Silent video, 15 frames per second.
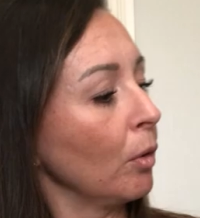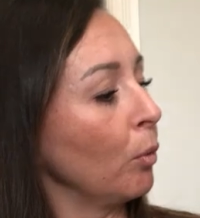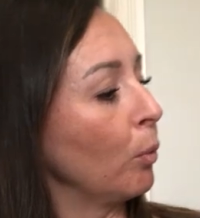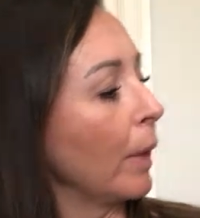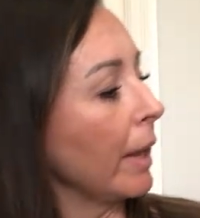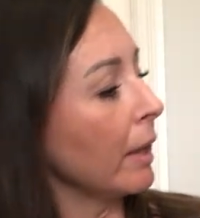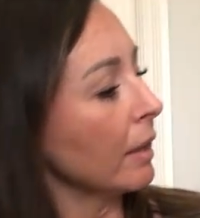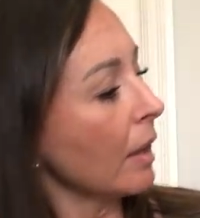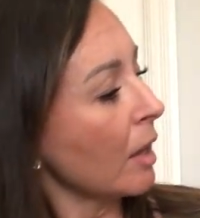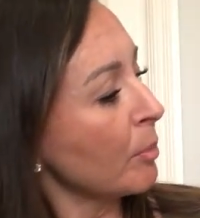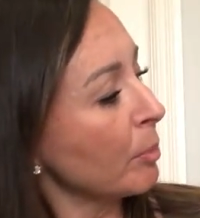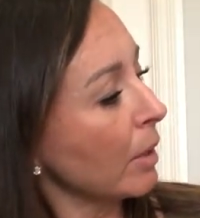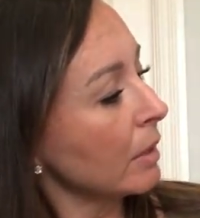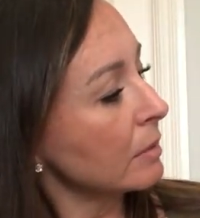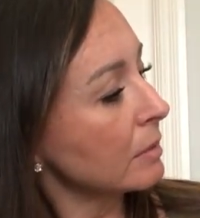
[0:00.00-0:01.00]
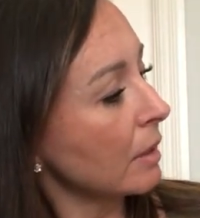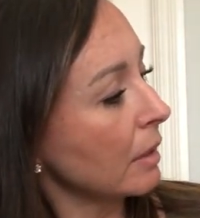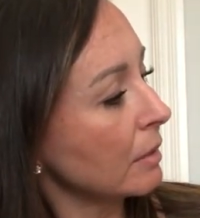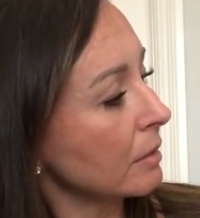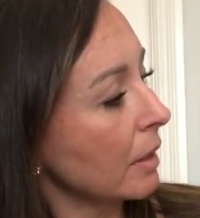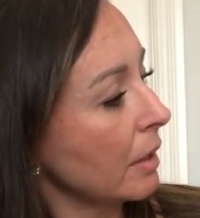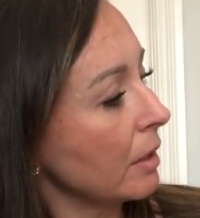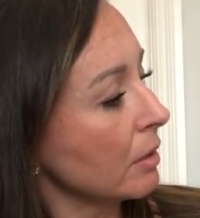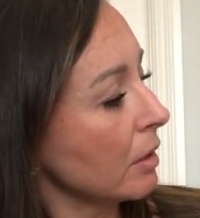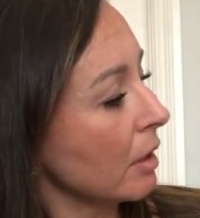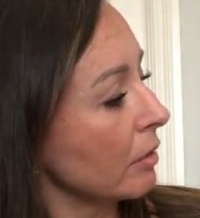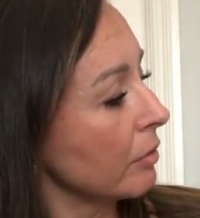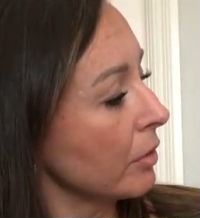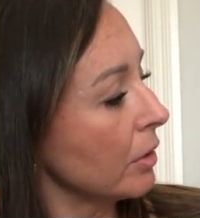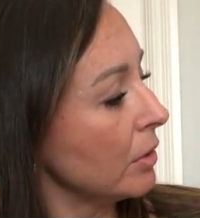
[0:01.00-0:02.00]
Wake up, I say as I
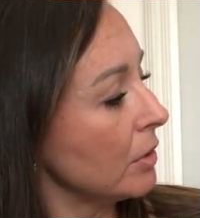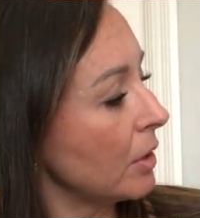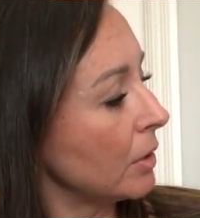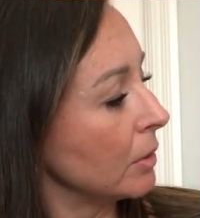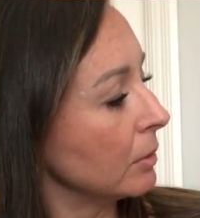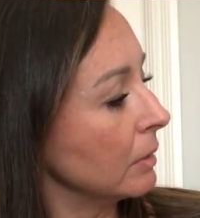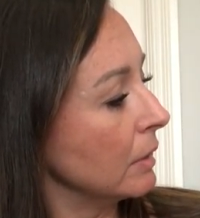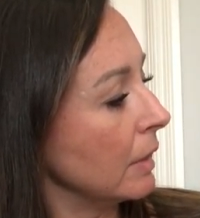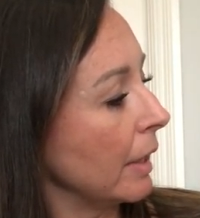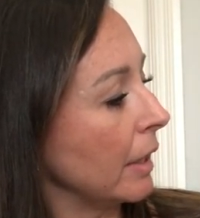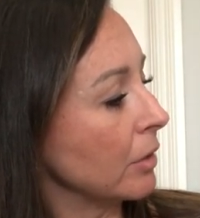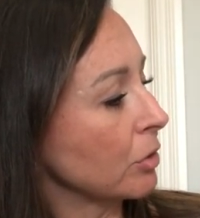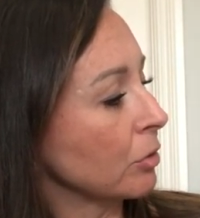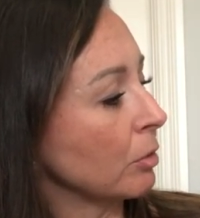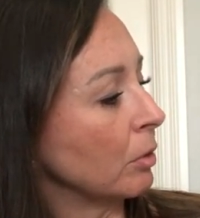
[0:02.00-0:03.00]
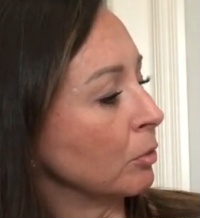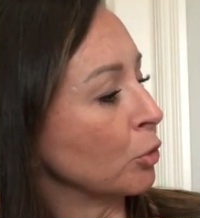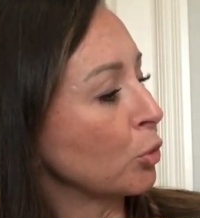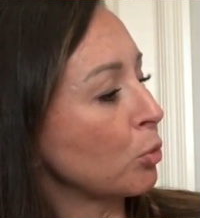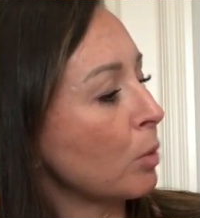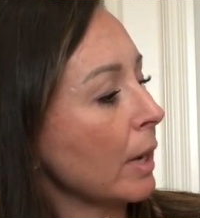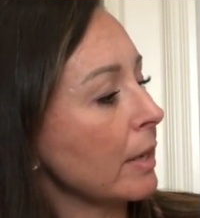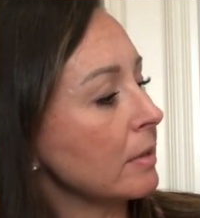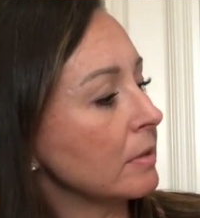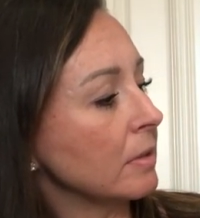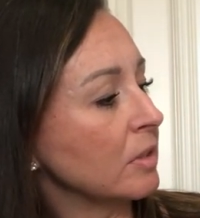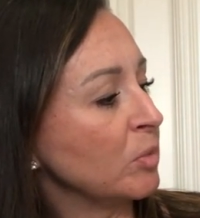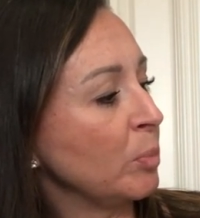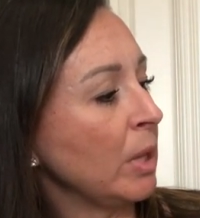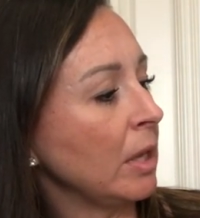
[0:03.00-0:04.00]
uncover the dough. It's grown twice
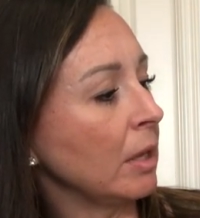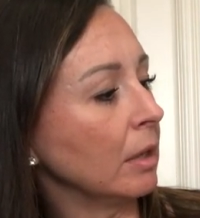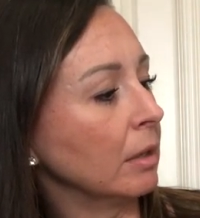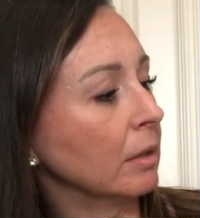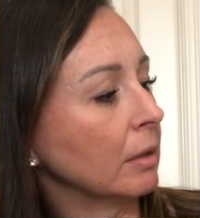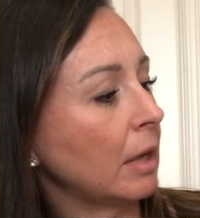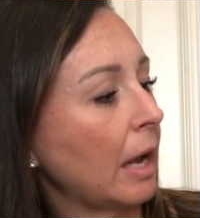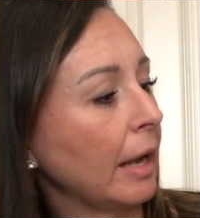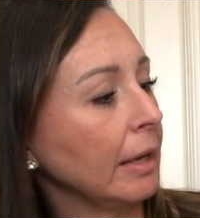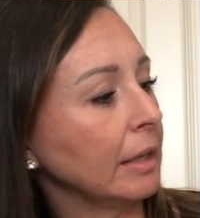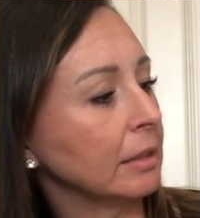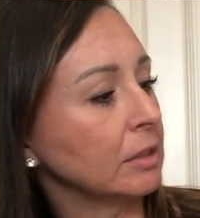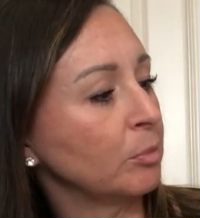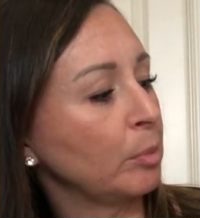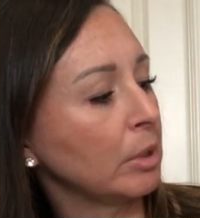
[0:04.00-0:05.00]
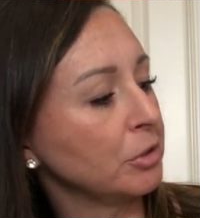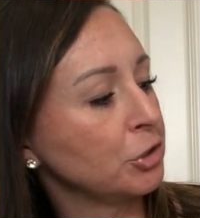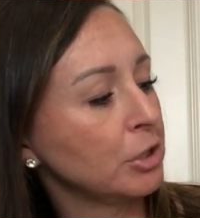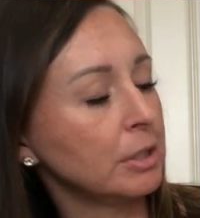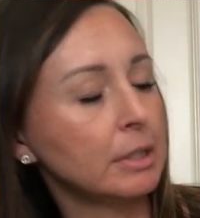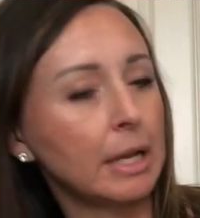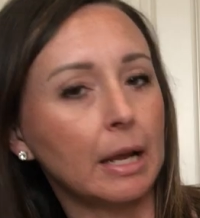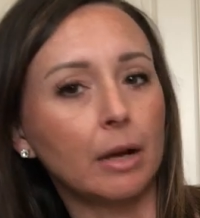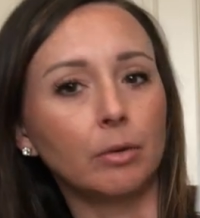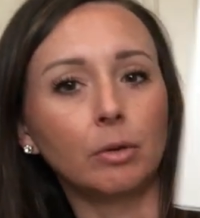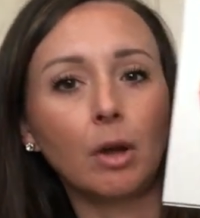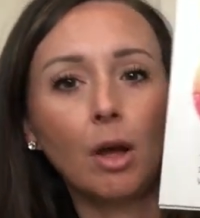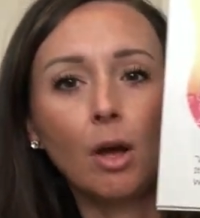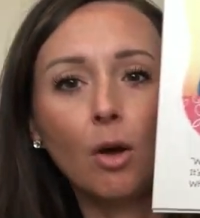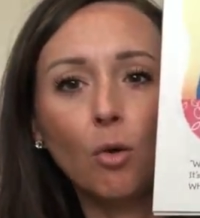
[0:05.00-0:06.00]
as big. I get to punch it down.
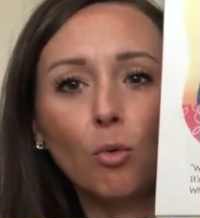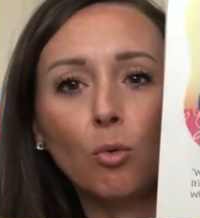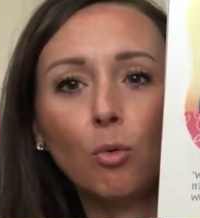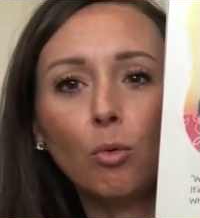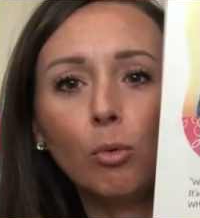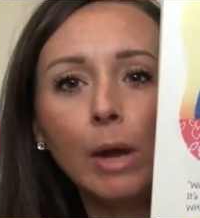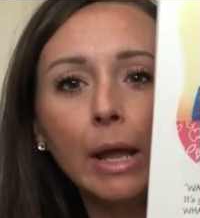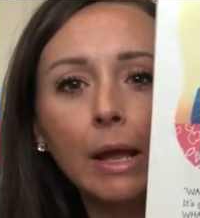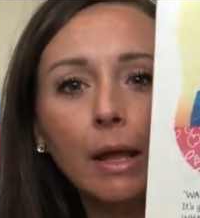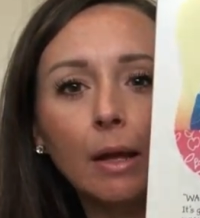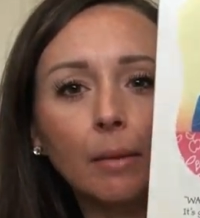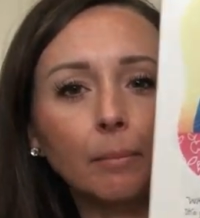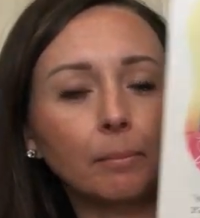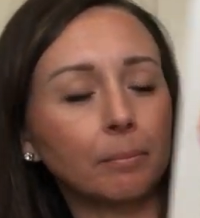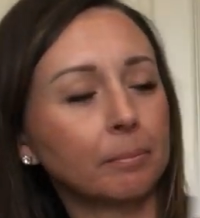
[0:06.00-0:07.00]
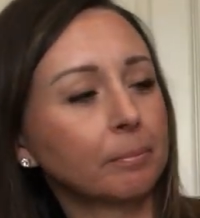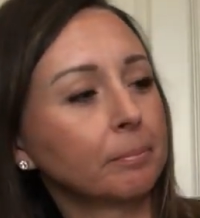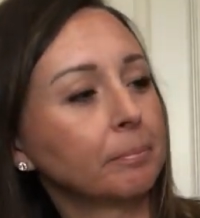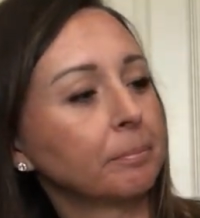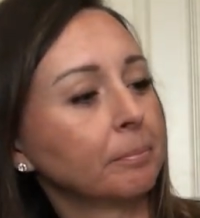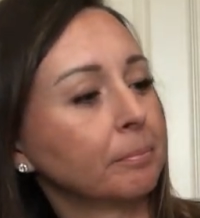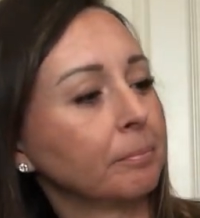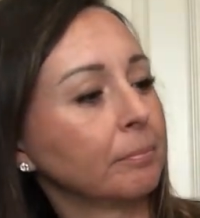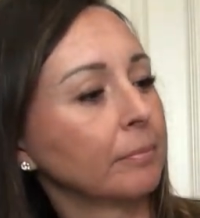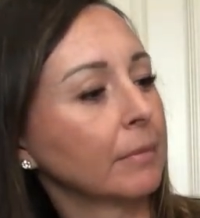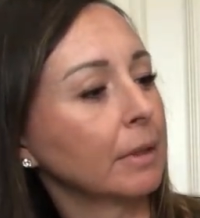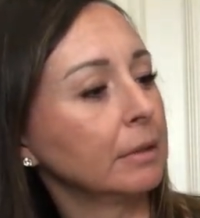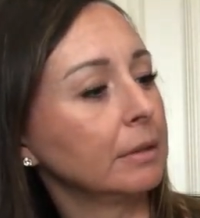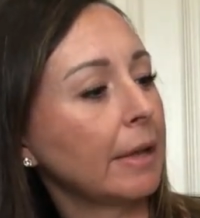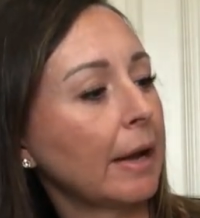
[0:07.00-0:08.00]
Wham!
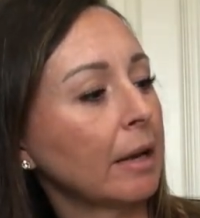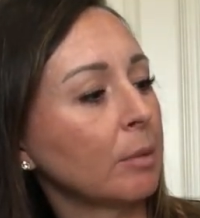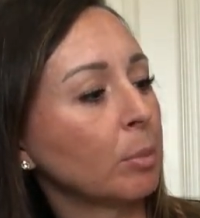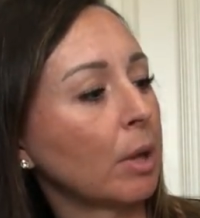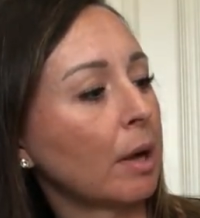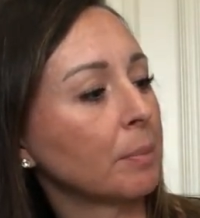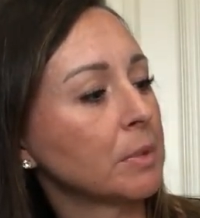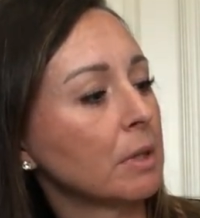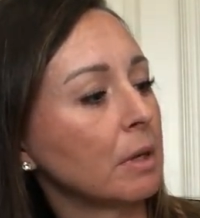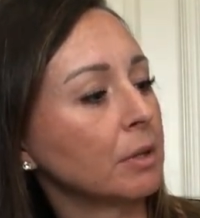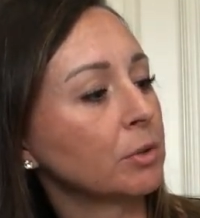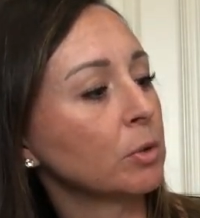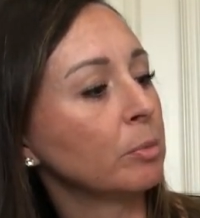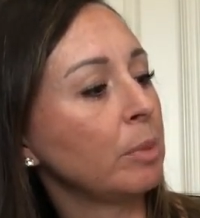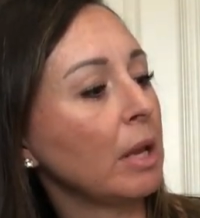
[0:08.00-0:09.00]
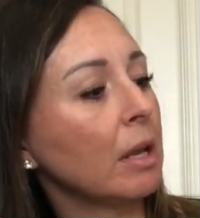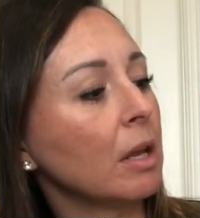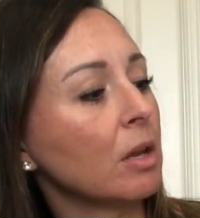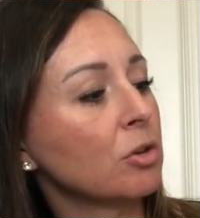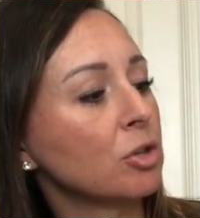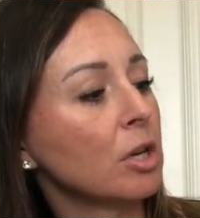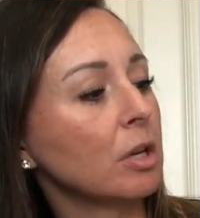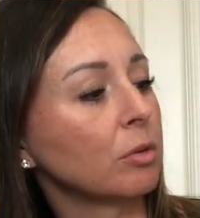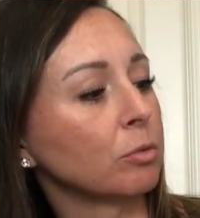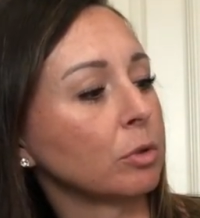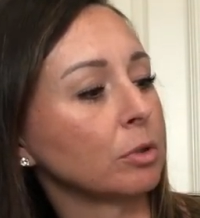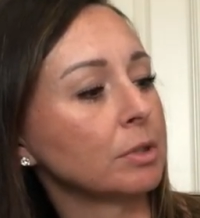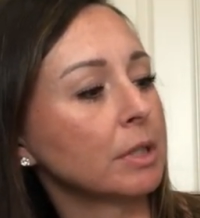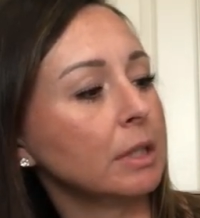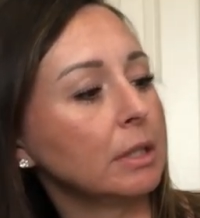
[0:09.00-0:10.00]
Daddy plops it onto a baking sheet and
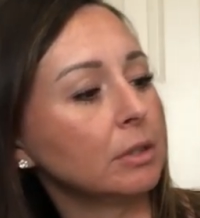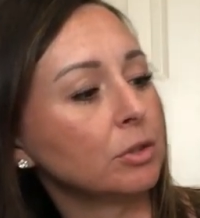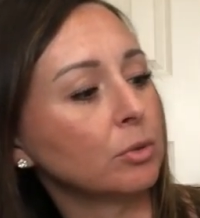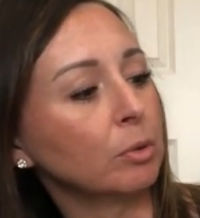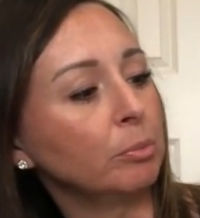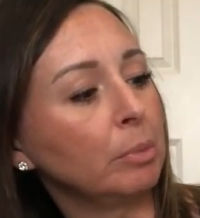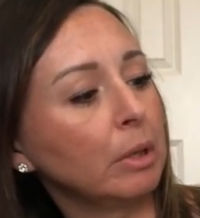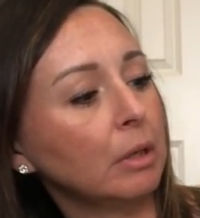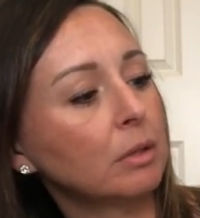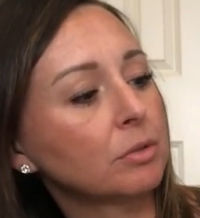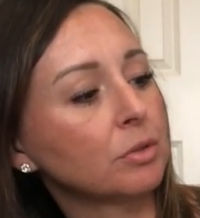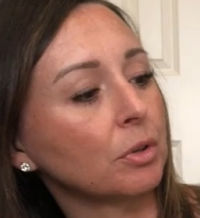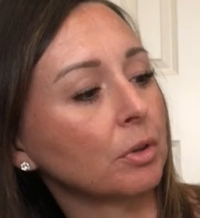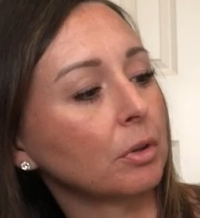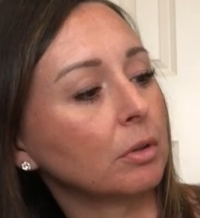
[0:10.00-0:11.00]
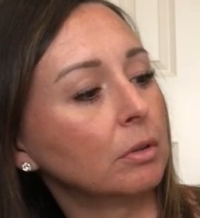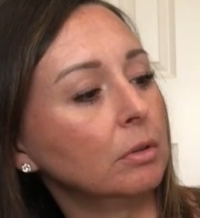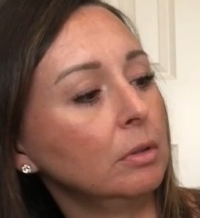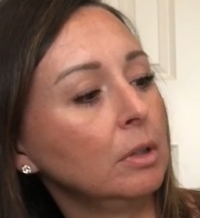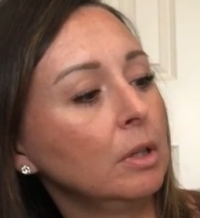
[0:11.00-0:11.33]
rolls it into a big circle.